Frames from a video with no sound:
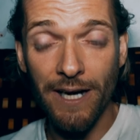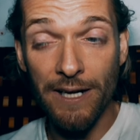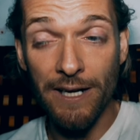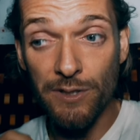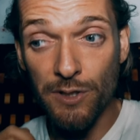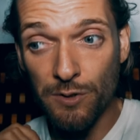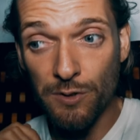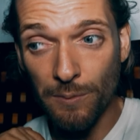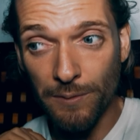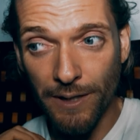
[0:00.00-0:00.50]
I
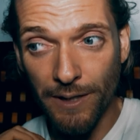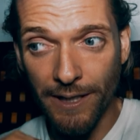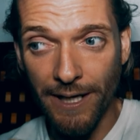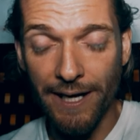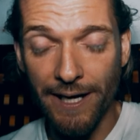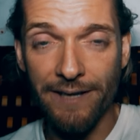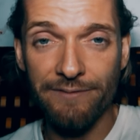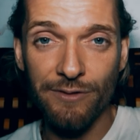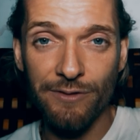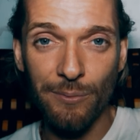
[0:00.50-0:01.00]
just want to
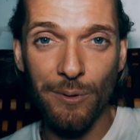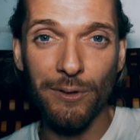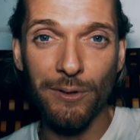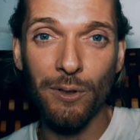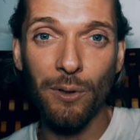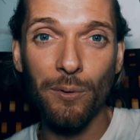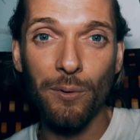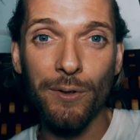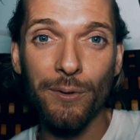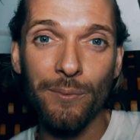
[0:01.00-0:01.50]
get everyone
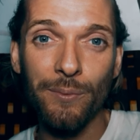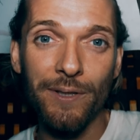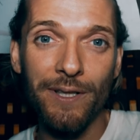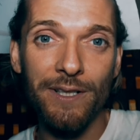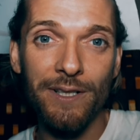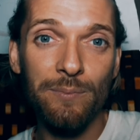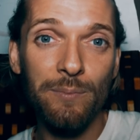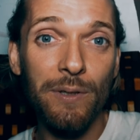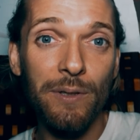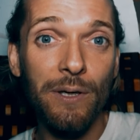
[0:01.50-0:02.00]
going with
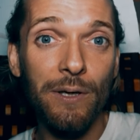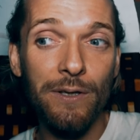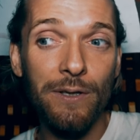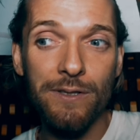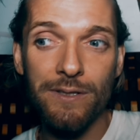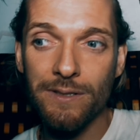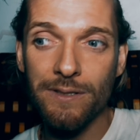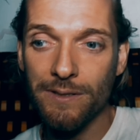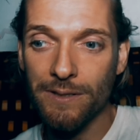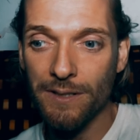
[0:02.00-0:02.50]
it
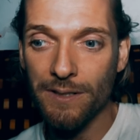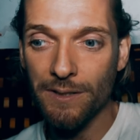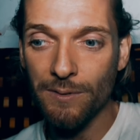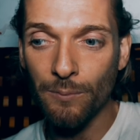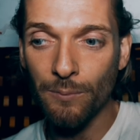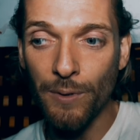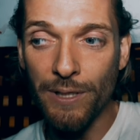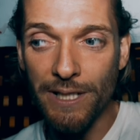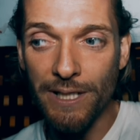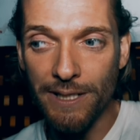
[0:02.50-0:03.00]
because
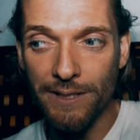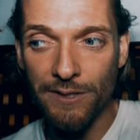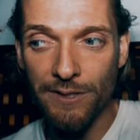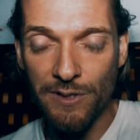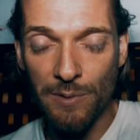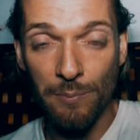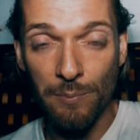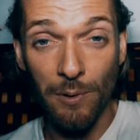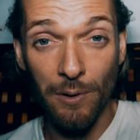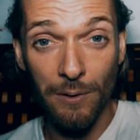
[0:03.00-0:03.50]
we need the
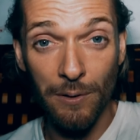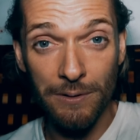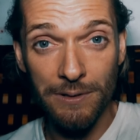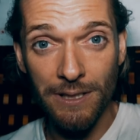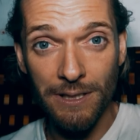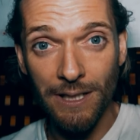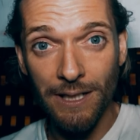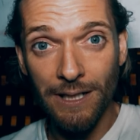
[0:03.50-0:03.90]
support.